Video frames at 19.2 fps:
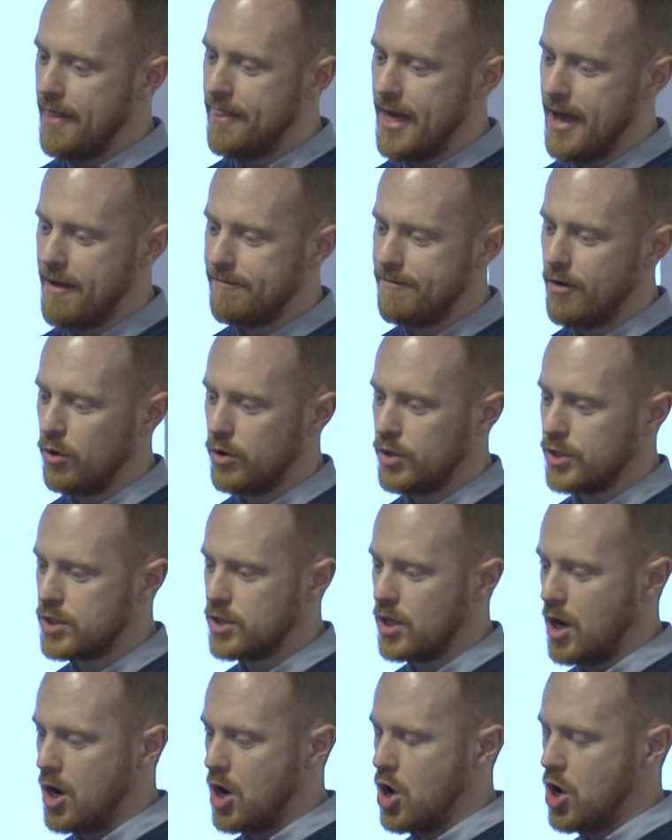and they're
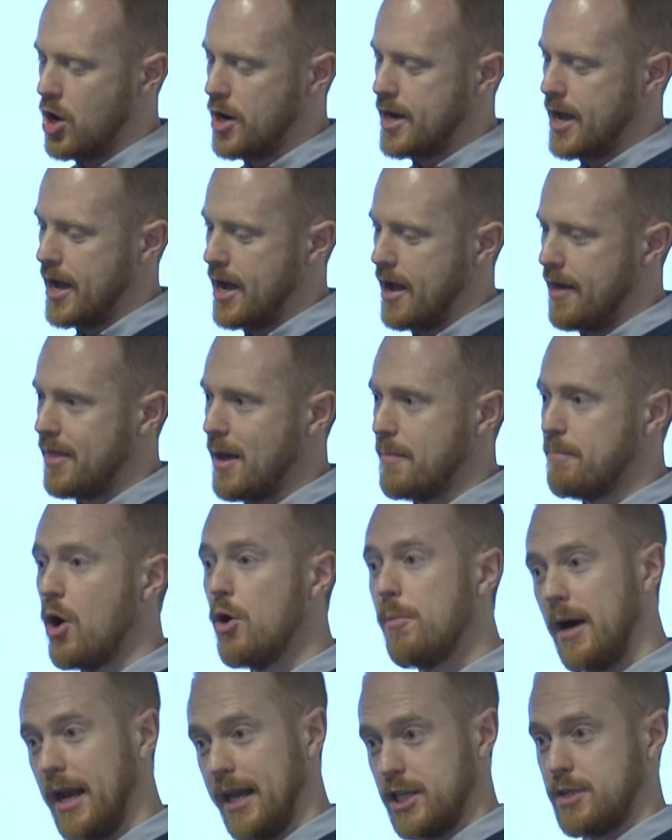focused on their
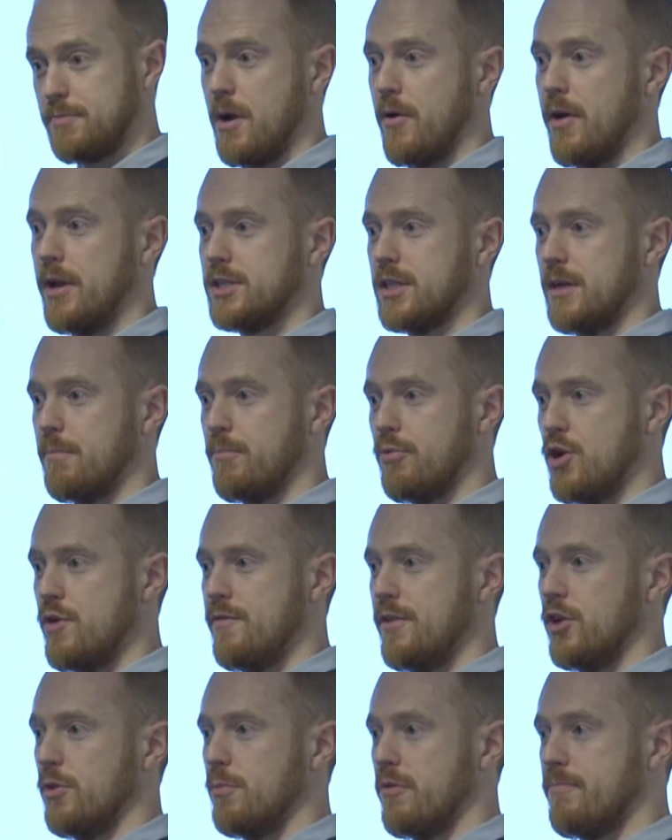mobile experience and
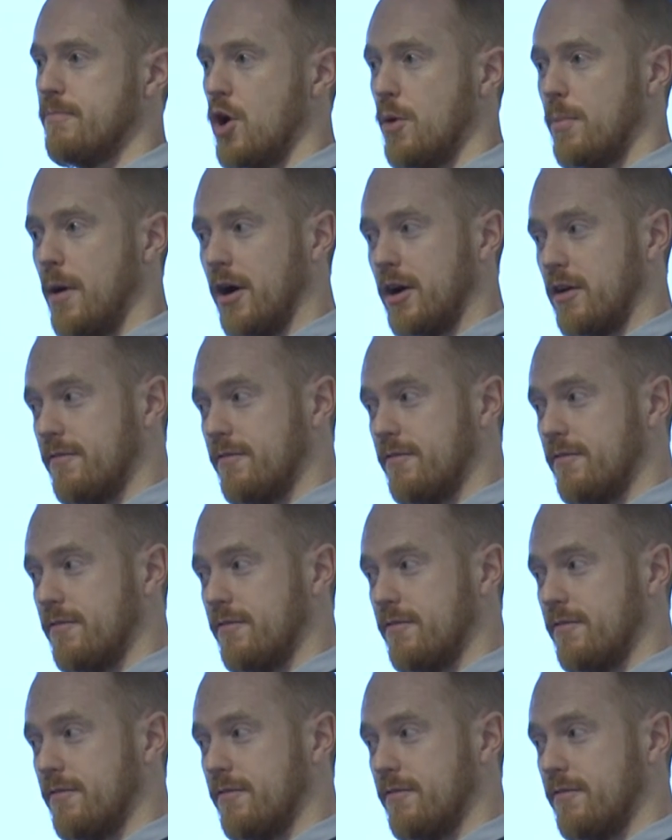improving the number of mobile